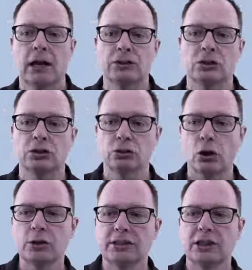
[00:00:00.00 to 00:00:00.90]
And so you'll
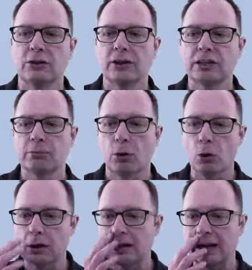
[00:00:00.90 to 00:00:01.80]
notice here that it's
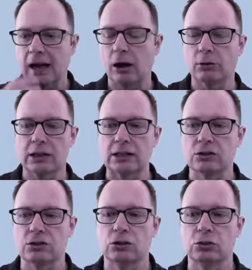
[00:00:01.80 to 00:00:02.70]
broken down
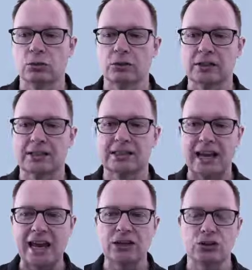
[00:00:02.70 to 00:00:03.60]
into the
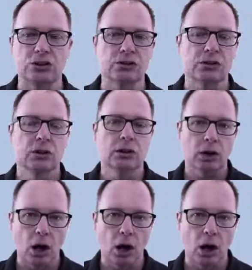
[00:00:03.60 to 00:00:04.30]
stages